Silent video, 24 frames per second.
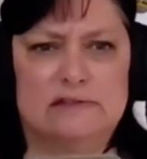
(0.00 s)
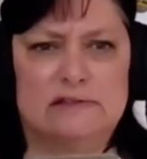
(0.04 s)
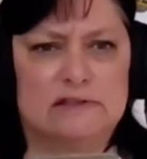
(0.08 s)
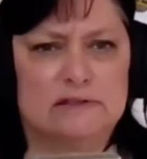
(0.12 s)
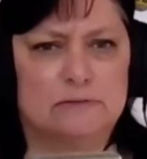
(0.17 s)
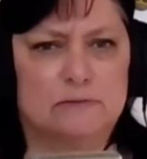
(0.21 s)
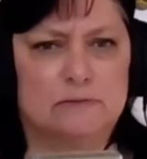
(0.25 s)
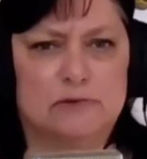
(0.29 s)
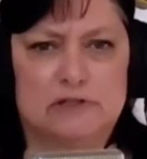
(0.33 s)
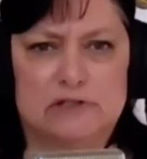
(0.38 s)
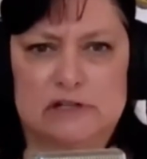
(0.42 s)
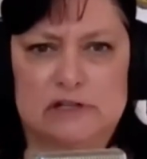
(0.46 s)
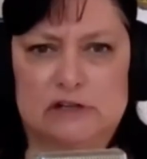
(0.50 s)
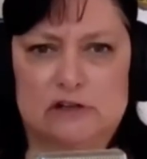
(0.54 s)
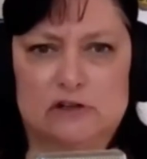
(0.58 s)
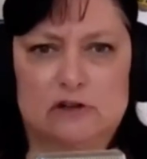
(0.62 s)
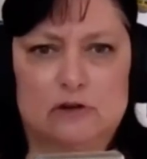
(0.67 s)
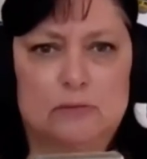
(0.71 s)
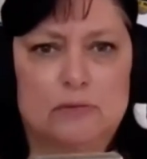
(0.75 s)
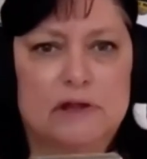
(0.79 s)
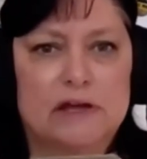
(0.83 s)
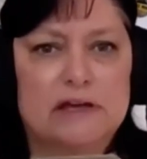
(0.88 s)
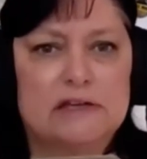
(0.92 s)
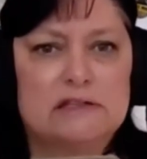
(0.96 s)

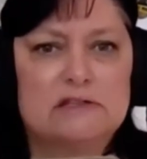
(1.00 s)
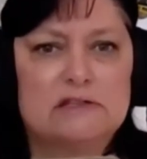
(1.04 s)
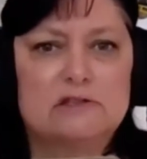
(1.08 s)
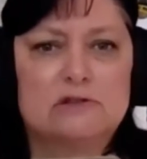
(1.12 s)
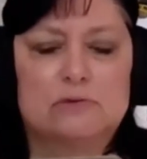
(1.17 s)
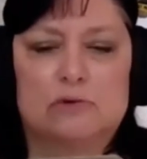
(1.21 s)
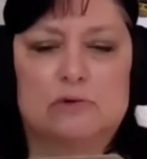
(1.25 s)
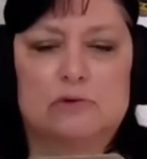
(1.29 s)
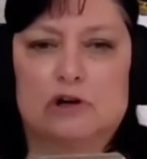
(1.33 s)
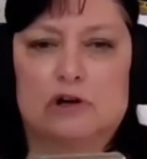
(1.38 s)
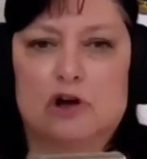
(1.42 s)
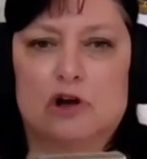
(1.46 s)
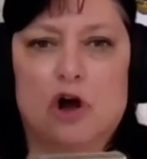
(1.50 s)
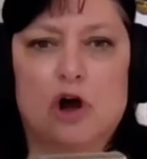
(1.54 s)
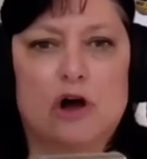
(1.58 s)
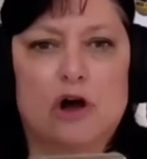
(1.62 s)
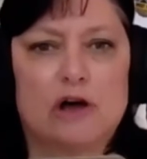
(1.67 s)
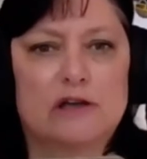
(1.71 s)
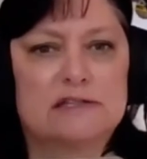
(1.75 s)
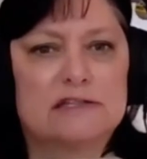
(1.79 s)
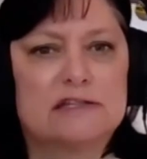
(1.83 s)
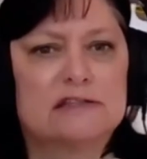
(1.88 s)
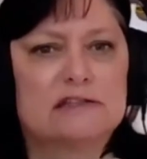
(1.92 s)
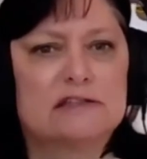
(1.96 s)
particular places were
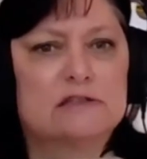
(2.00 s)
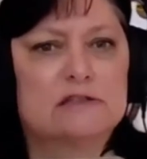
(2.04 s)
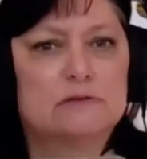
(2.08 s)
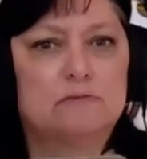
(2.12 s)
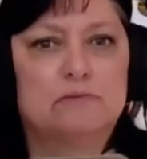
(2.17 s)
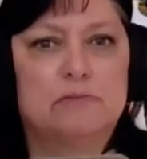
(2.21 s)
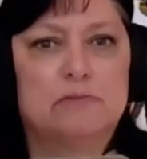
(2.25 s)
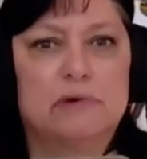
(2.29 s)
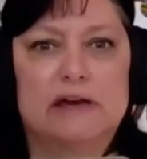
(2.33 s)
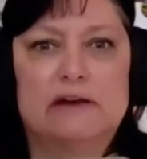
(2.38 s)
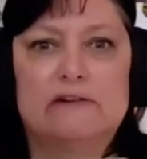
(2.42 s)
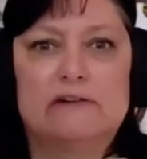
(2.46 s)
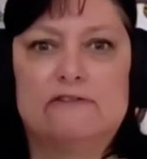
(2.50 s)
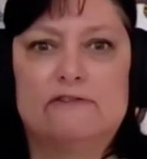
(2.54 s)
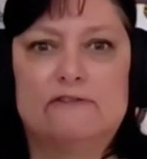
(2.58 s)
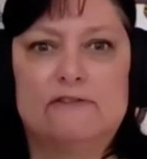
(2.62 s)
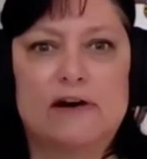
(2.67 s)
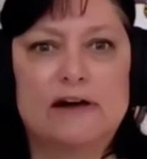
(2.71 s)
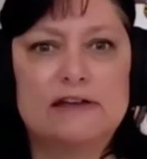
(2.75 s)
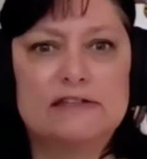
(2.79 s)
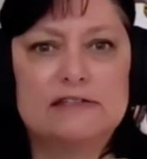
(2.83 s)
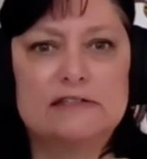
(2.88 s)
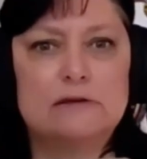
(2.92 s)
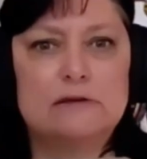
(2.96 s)
causing this big
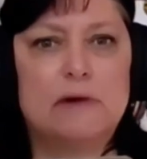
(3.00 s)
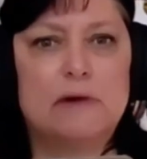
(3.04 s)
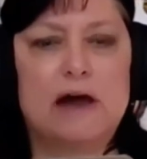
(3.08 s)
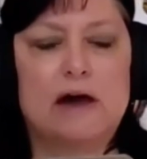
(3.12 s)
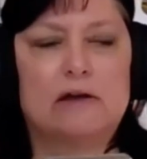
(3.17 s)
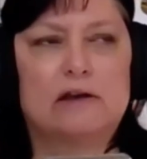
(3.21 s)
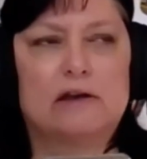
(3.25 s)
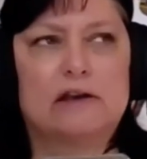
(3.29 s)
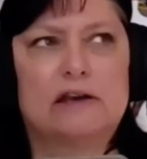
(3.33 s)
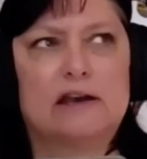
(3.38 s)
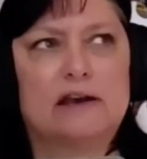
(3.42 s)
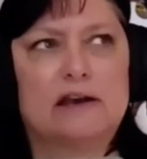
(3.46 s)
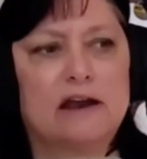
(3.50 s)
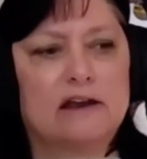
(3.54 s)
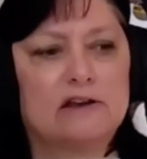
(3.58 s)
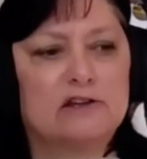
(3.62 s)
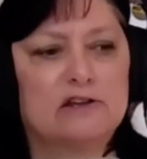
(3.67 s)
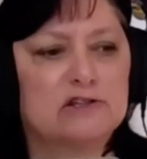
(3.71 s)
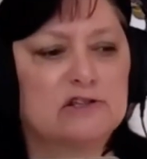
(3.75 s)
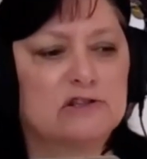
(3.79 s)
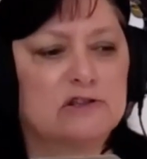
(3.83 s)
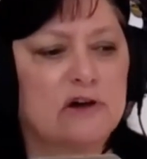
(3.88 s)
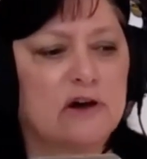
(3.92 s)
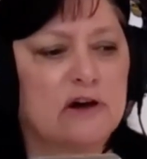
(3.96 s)
fuss about it. And I
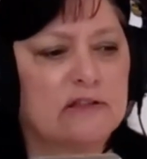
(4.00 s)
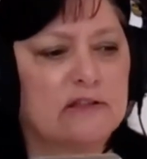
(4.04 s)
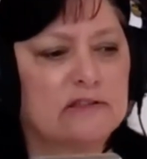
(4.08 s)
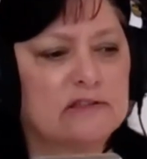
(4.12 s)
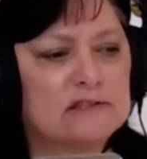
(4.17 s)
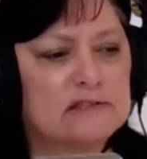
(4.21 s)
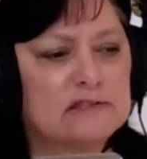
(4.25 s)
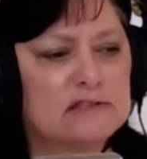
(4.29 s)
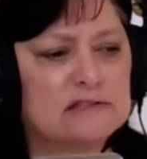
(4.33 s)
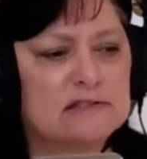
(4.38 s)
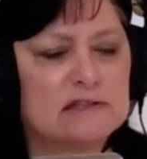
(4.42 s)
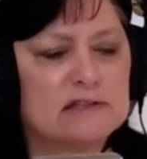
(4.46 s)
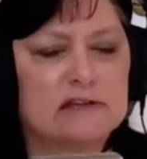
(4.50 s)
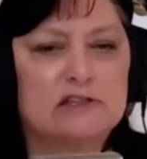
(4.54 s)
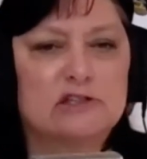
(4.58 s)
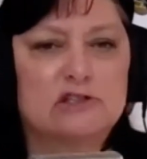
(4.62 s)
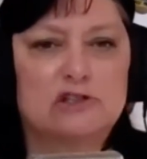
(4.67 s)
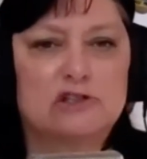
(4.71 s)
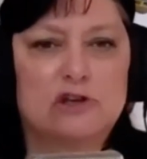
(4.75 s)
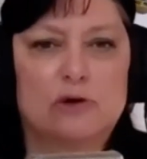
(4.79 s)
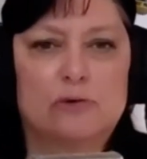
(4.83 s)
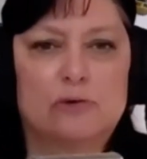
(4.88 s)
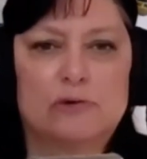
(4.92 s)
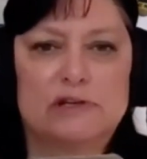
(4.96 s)
just thought, this is like
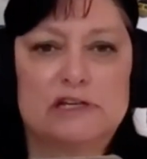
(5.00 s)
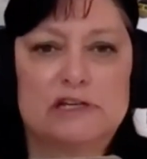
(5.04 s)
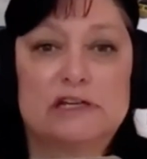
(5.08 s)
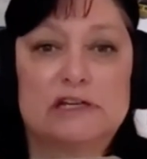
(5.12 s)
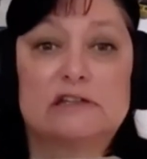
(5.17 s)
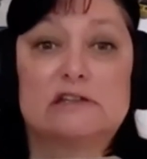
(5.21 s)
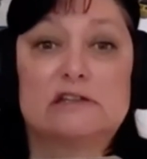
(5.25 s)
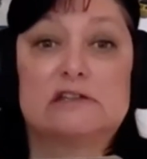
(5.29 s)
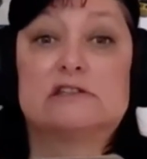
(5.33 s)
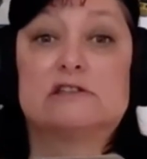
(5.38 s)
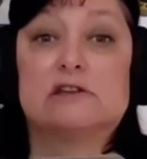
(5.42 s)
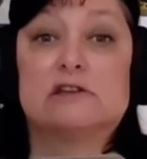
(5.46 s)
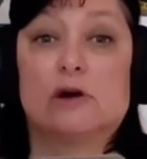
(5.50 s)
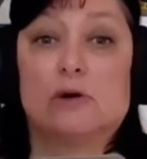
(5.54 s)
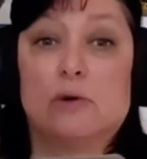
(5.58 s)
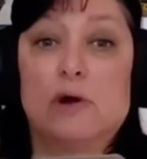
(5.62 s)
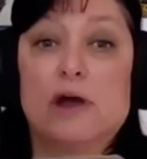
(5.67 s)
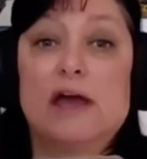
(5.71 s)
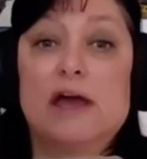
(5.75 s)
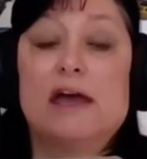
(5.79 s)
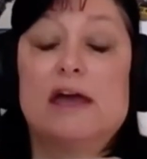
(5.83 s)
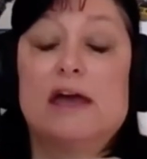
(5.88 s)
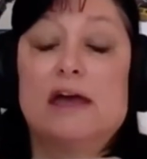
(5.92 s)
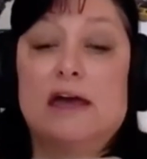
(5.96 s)
so ridiculous. So
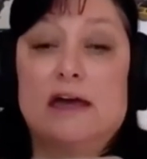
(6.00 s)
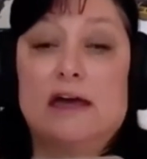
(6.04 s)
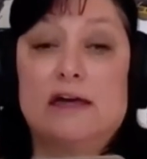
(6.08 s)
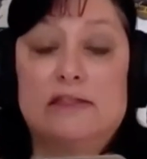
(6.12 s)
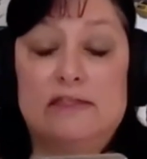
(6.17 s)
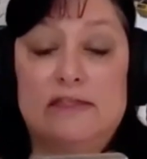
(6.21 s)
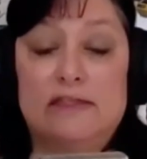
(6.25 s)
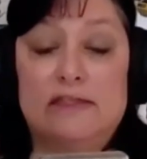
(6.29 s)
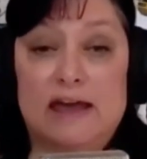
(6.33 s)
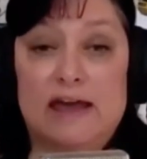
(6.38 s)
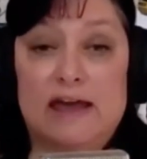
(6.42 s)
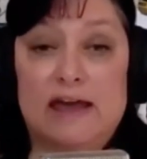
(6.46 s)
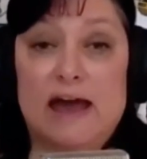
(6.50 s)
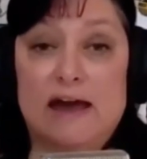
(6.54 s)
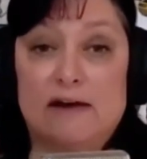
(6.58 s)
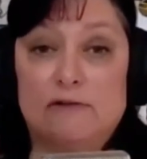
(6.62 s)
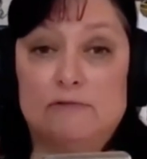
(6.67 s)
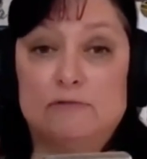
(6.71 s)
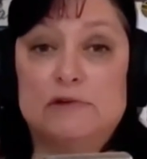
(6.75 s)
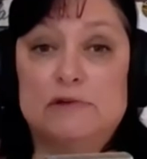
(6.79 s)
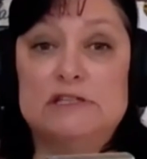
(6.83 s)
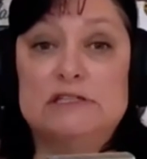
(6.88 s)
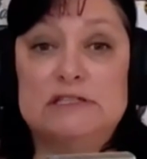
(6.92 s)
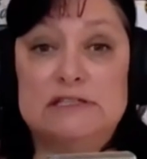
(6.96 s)
they
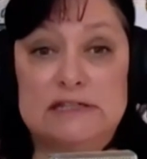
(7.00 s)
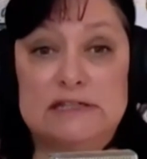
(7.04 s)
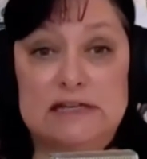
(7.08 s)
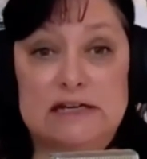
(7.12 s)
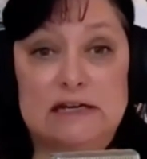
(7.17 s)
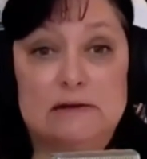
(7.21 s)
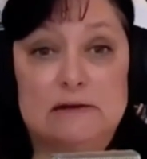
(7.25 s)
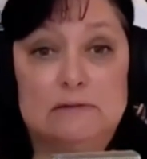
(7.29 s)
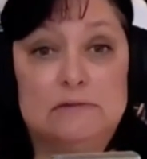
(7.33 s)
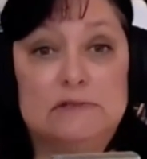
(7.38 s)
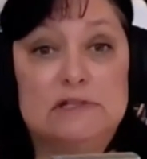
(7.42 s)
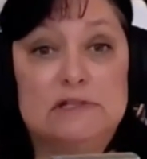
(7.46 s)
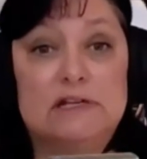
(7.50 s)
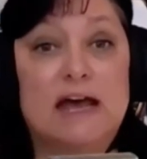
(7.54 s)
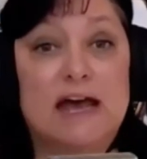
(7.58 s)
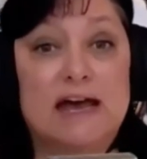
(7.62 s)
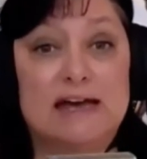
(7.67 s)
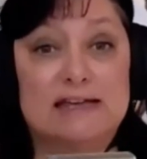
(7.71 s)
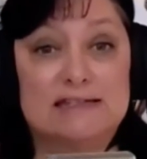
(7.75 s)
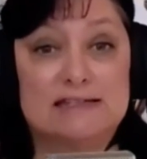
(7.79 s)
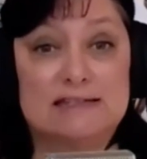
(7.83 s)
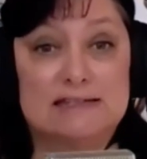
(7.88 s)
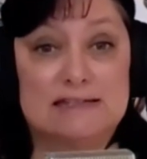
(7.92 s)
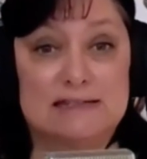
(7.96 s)
have been deemed
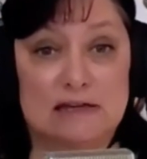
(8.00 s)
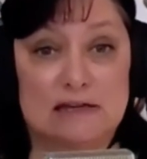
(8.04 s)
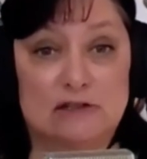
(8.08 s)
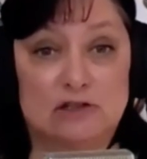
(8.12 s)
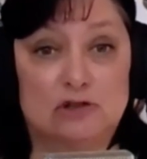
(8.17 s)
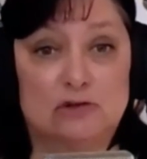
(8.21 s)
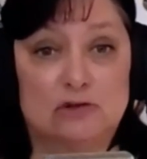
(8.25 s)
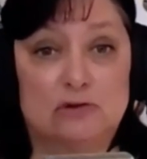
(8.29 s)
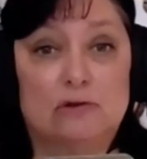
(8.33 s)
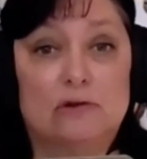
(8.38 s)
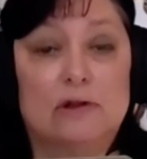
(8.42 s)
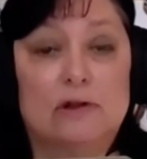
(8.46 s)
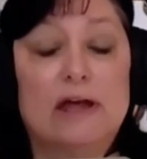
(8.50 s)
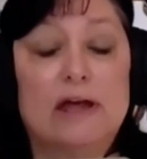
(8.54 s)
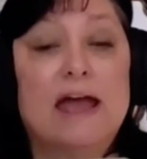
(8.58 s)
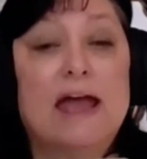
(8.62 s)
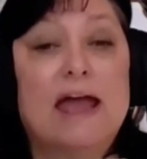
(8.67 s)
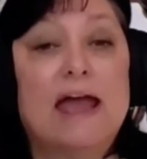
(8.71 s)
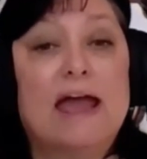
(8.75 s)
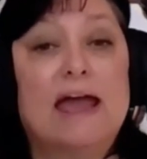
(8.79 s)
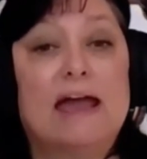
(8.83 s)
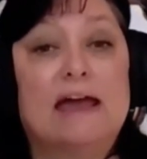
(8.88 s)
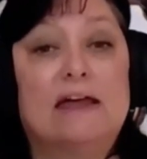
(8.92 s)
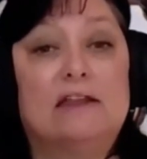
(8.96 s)
as essential.
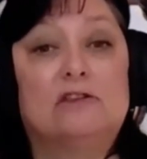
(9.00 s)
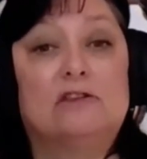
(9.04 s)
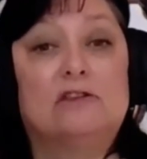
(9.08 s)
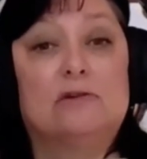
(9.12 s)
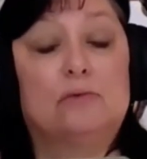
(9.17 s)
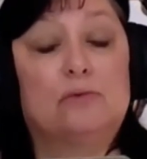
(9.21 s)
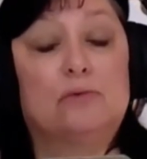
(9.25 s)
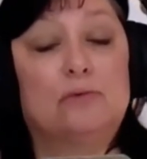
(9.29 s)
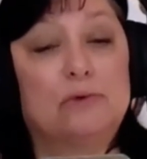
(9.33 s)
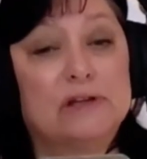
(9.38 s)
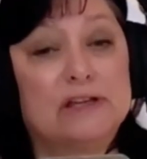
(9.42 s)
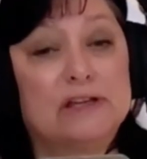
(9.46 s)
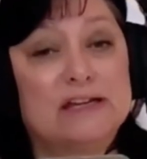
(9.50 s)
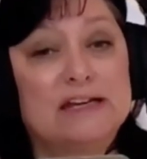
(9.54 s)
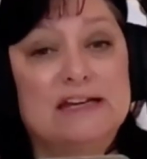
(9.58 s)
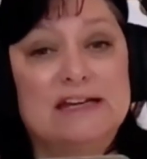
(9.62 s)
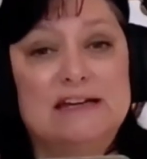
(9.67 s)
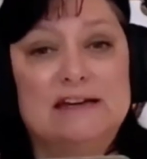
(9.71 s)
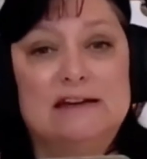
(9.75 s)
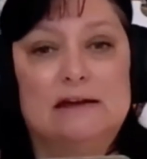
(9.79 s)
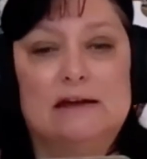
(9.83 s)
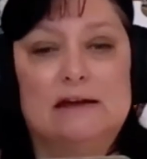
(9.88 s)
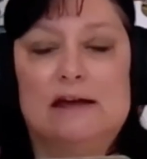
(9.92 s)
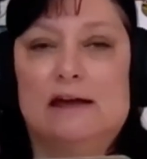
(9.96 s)
And
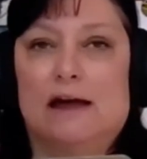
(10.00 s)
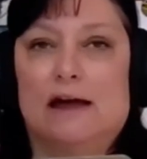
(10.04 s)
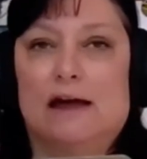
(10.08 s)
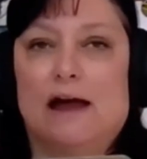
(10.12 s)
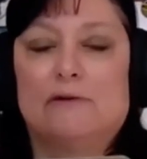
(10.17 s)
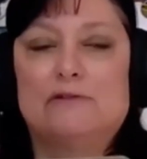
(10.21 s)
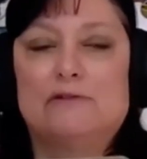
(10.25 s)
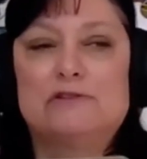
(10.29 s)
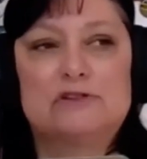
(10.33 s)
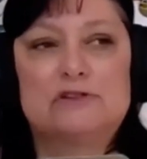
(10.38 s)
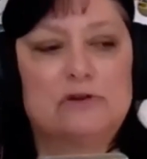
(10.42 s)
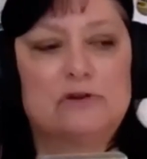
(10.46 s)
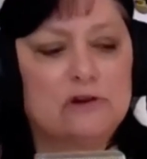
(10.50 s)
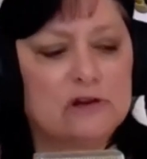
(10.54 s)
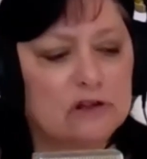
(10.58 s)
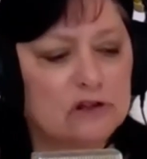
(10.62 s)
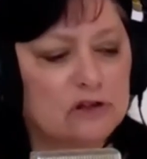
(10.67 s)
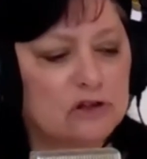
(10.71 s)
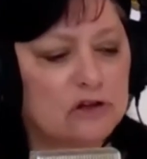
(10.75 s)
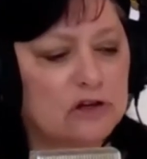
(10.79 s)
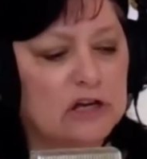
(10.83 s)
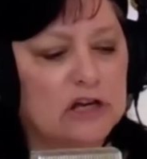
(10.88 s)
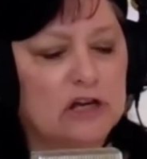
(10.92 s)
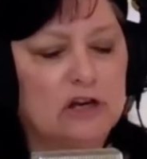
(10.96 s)
I started
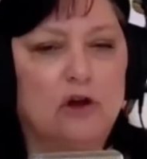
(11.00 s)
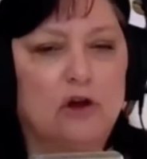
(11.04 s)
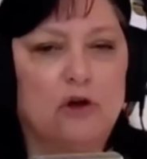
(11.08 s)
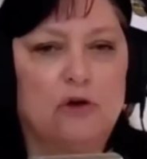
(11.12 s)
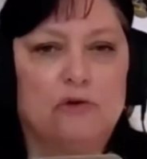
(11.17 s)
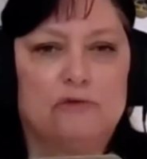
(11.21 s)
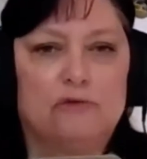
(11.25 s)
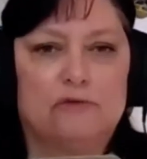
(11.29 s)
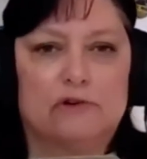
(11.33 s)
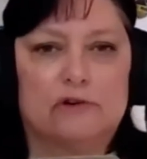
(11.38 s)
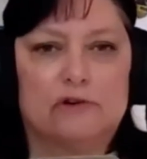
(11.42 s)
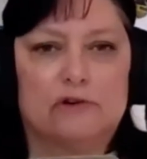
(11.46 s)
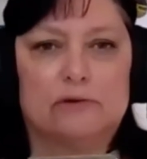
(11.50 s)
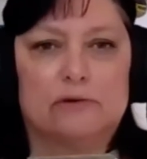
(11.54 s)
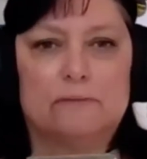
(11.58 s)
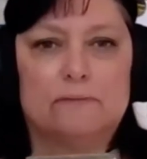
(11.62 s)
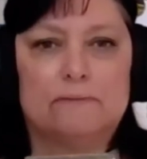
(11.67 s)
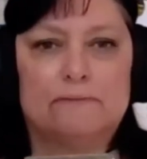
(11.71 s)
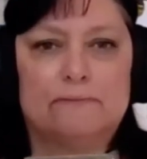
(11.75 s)
looking over